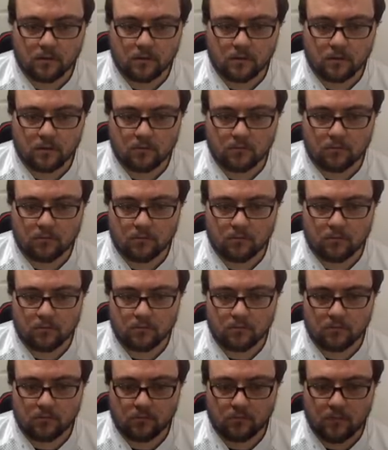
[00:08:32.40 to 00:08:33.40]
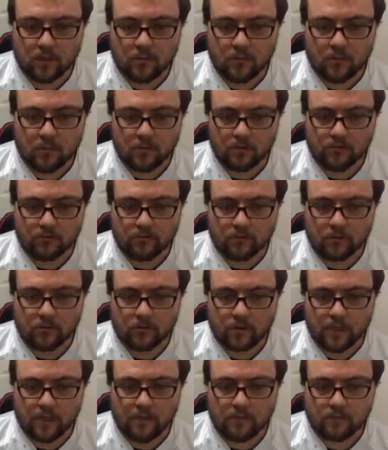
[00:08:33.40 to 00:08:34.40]
Mm, maybe we'll just
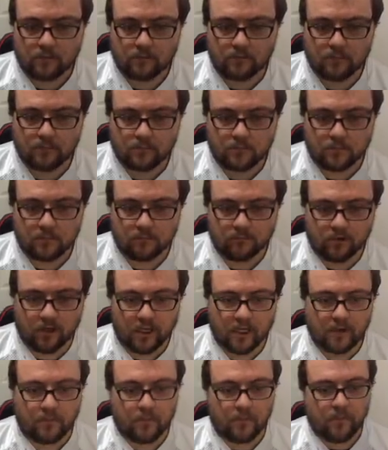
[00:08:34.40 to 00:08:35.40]
roll out, run it